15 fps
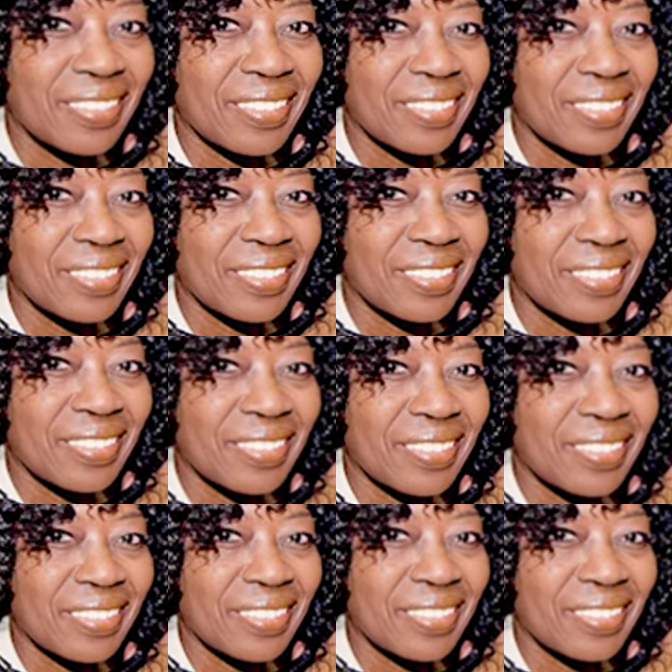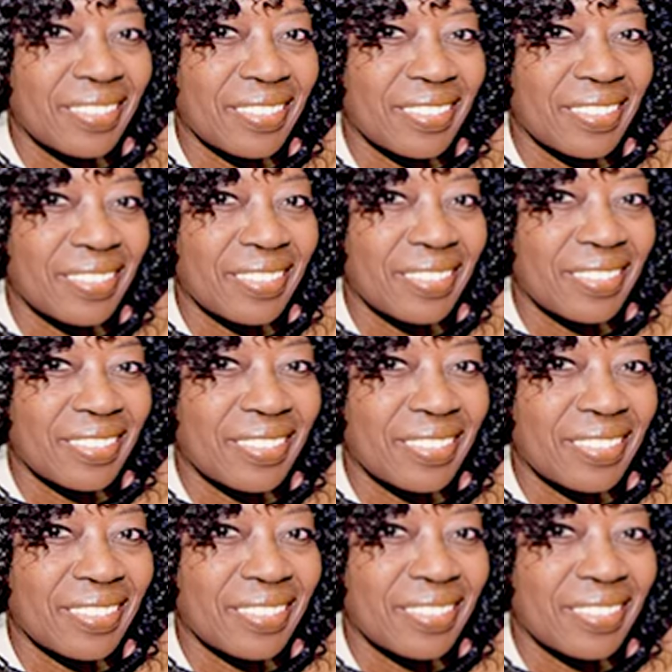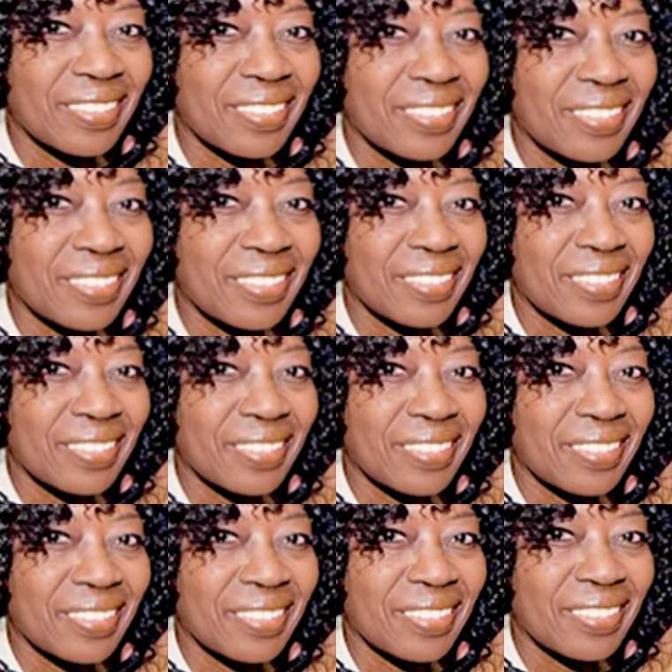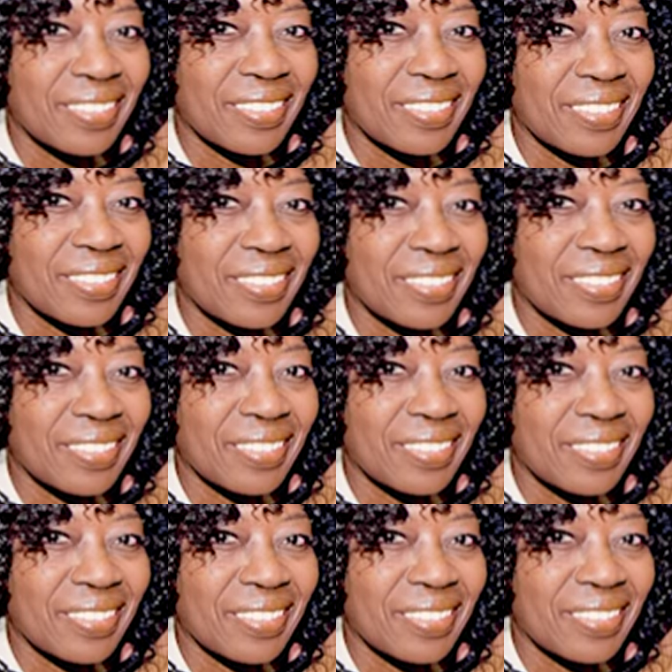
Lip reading: (not speaking)